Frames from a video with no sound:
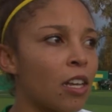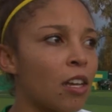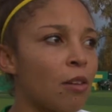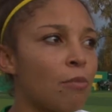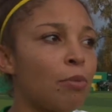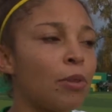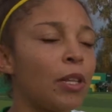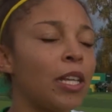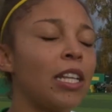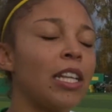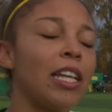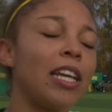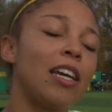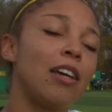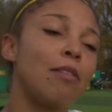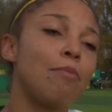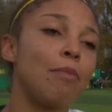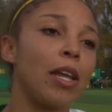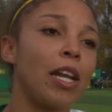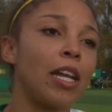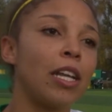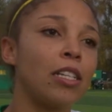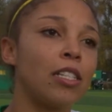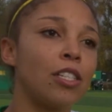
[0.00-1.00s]
completely
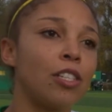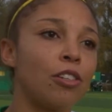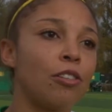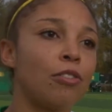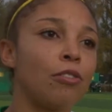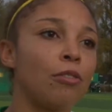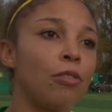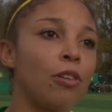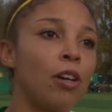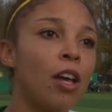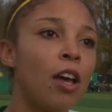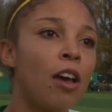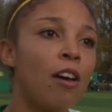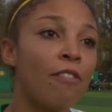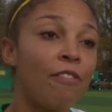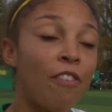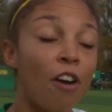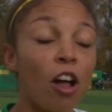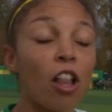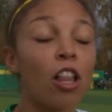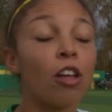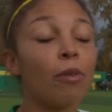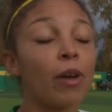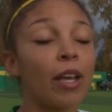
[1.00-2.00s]
committed to
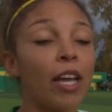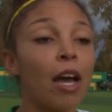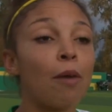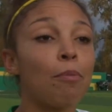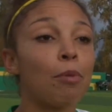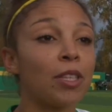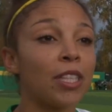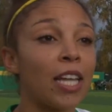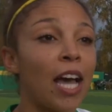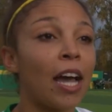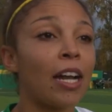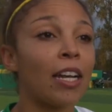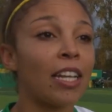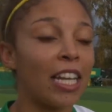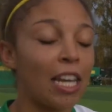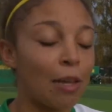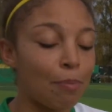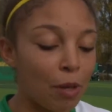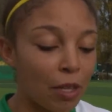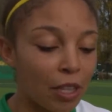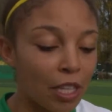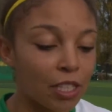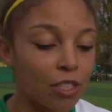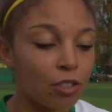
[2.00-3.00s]
following up with that and
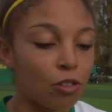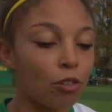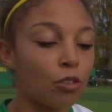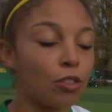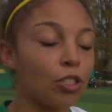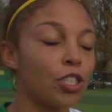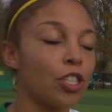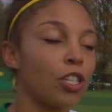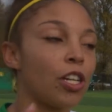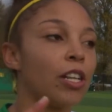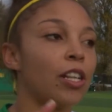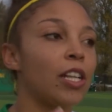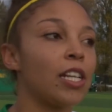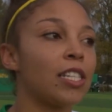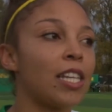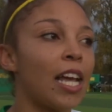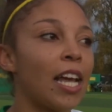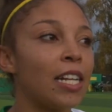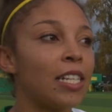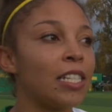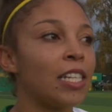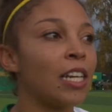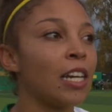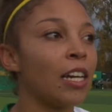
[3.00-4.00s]
keeping this culture and this
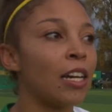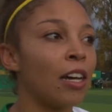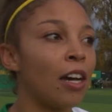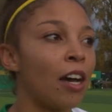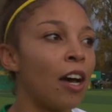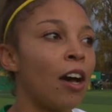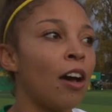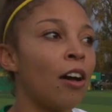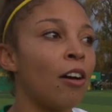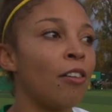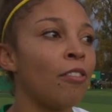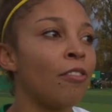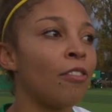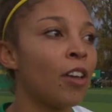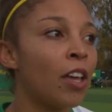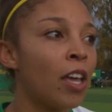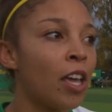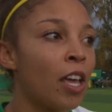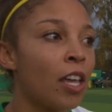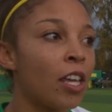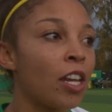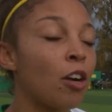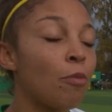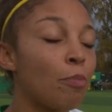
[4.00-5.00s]
idea of,
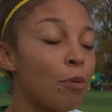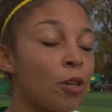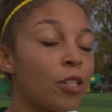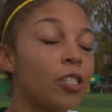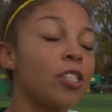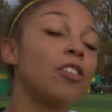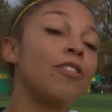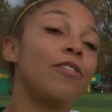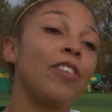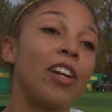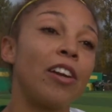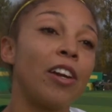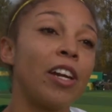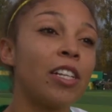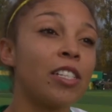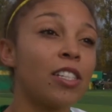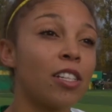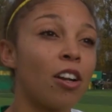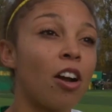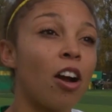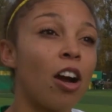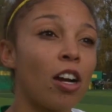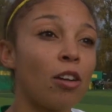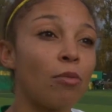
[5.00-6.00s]
you know, perseverance
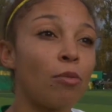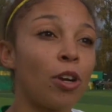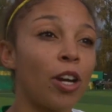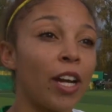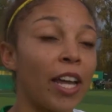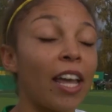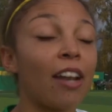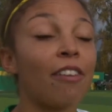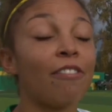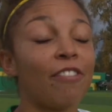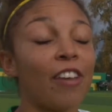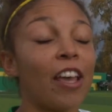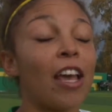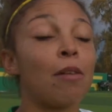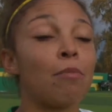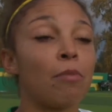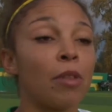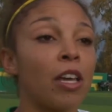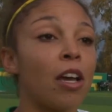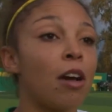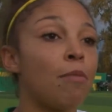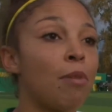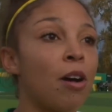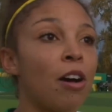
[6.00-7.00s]
and hard work and
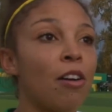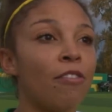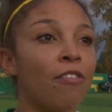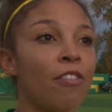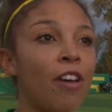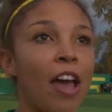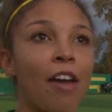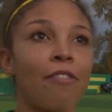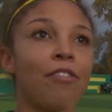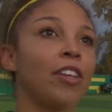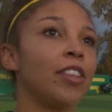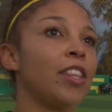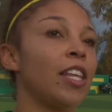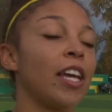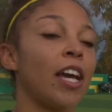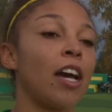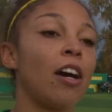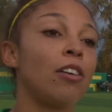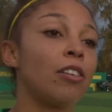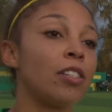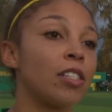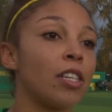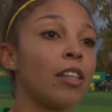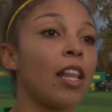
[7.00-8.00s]
family above everything
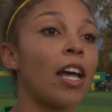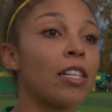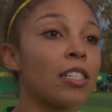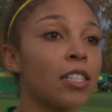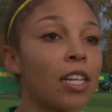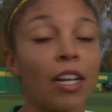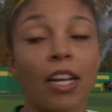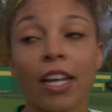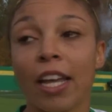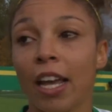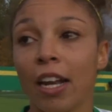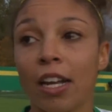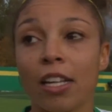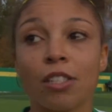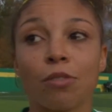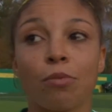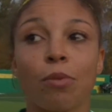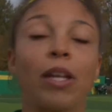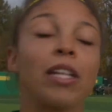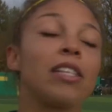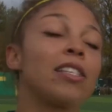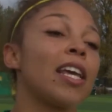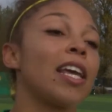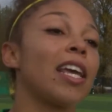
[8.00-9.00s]
else, and that's going to get us
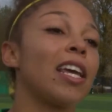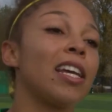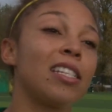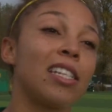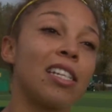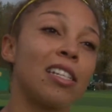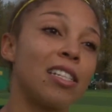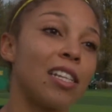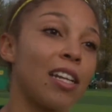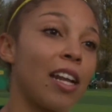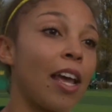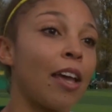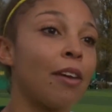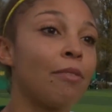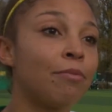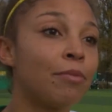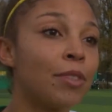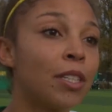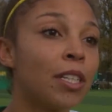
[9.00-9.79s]
wins like it did today.